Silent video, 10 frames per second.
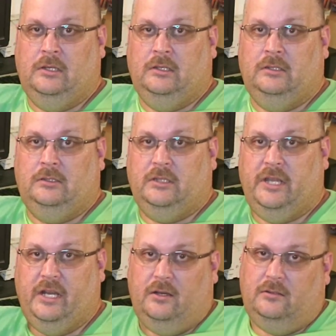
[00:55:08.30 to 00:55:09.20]
You
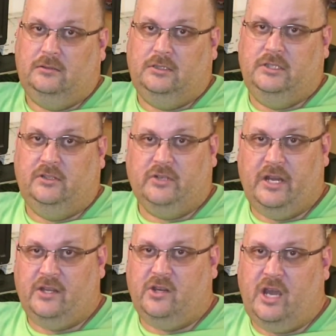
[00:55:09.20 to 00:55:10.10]
know, you'll run
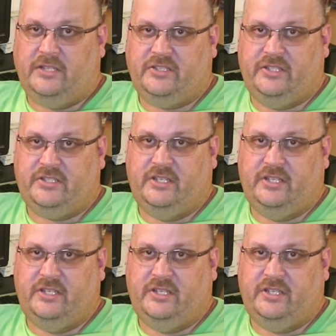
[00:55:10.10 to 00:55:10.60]
across this stuff.